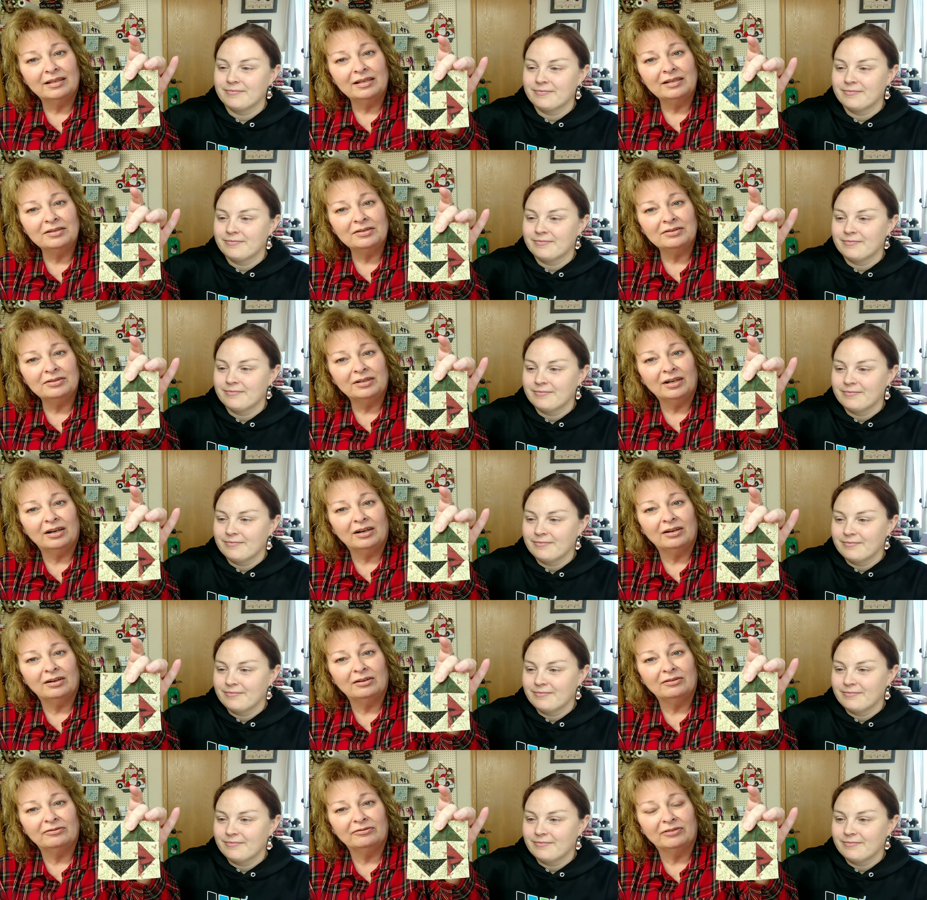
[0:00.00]
Speaker 1: These are
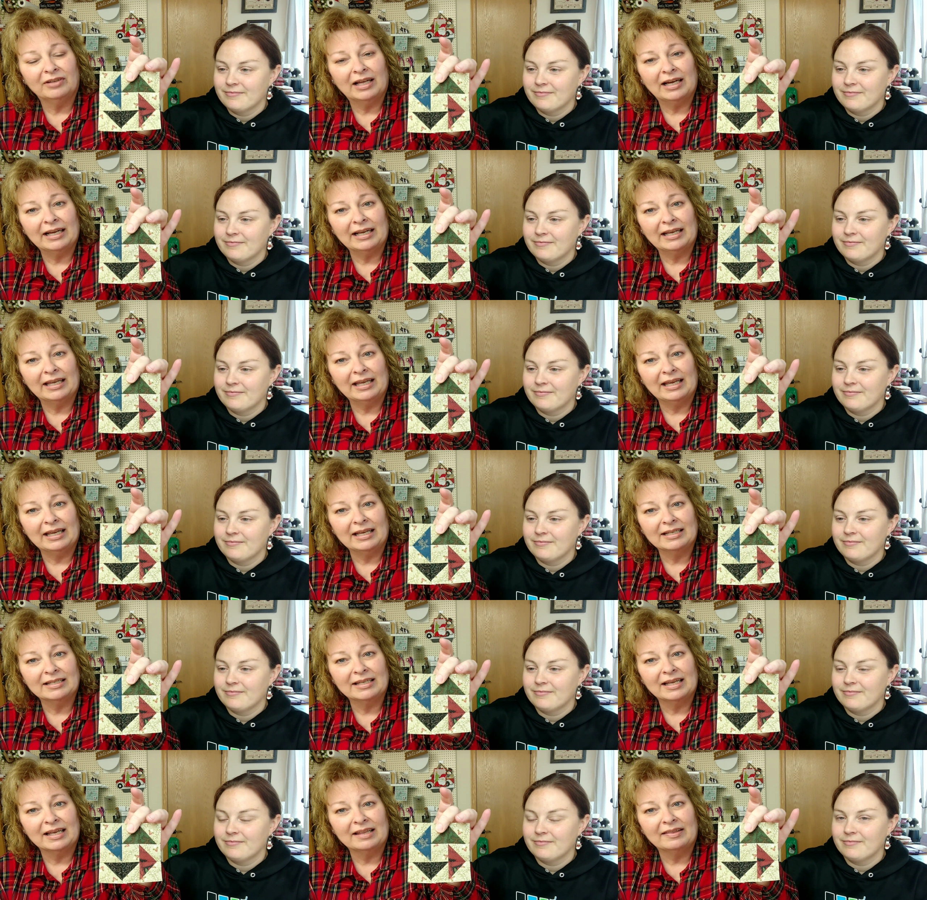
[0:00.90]
all flying
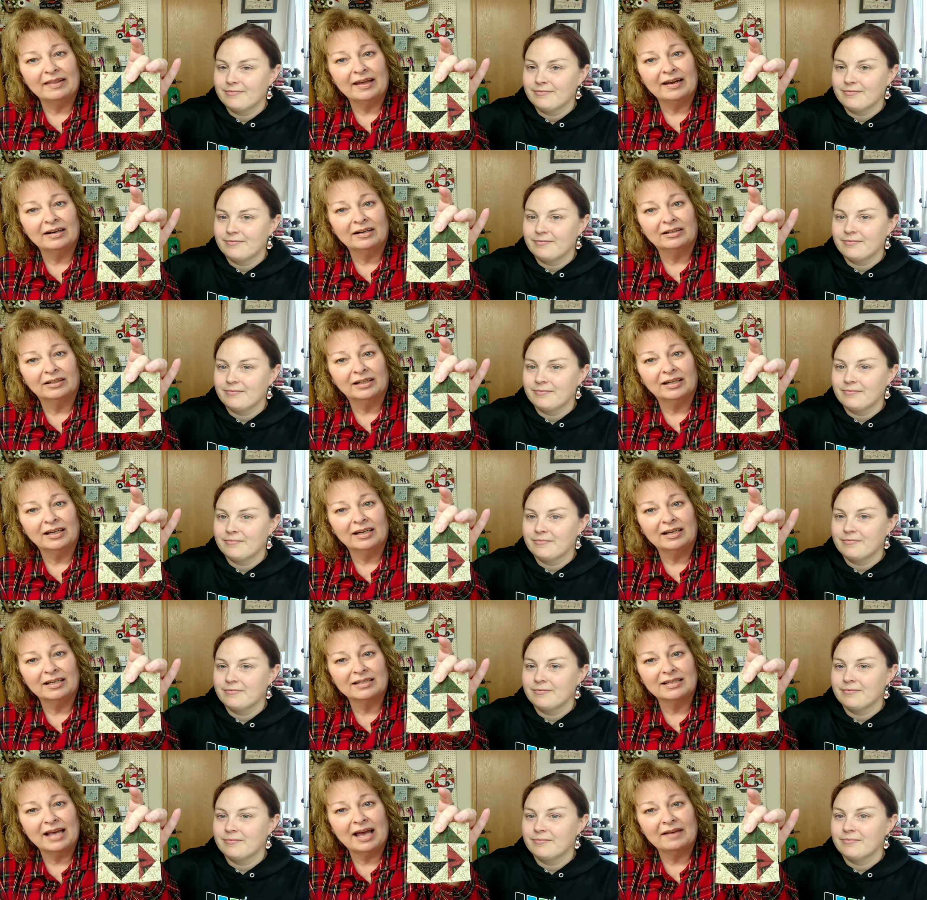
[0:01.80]
geese and they are cut
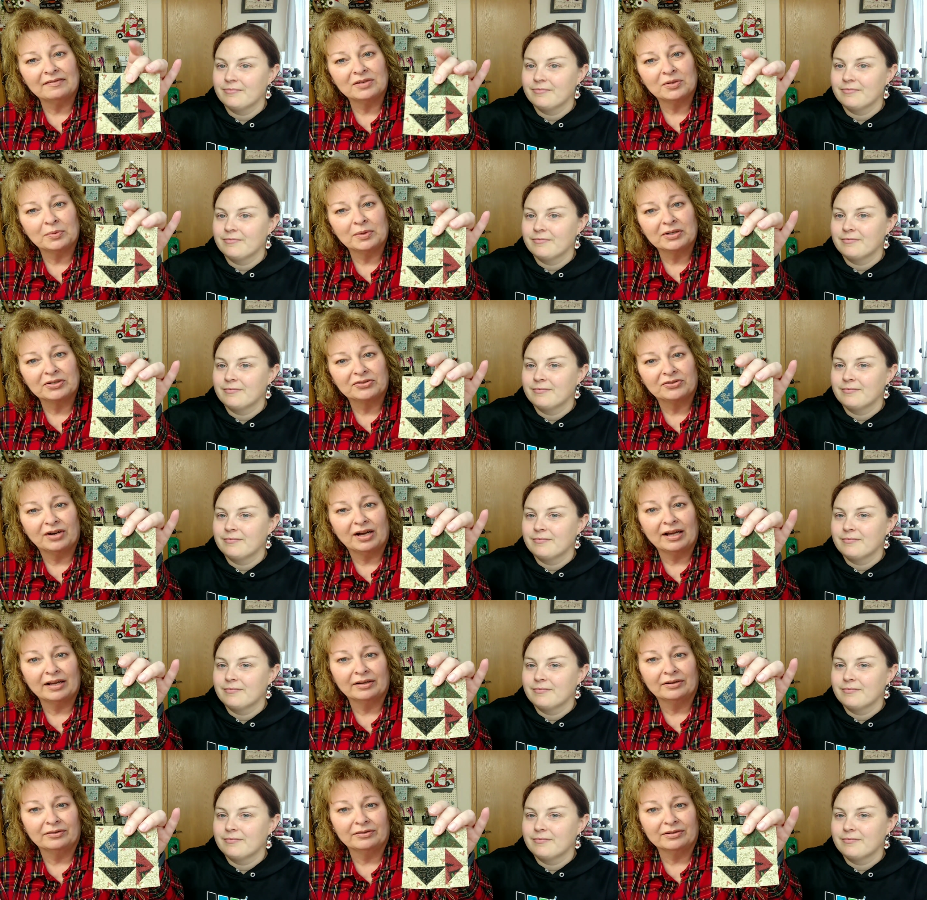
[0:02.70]
as half square
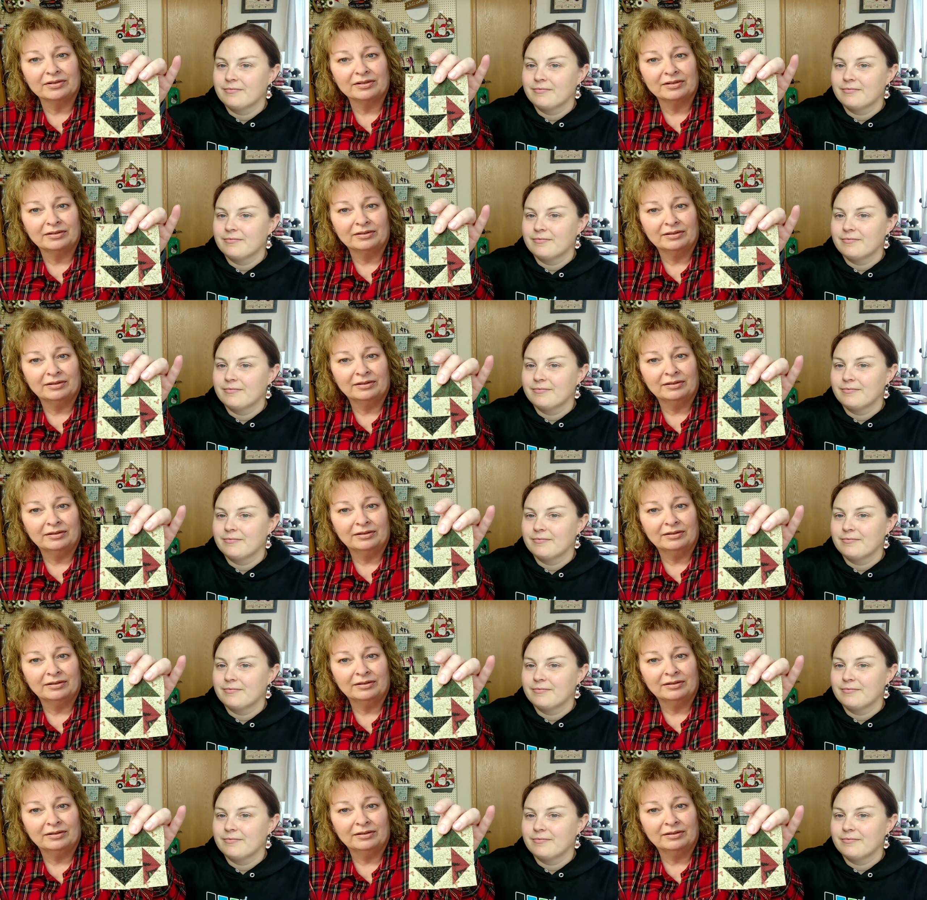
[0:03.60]
triangles.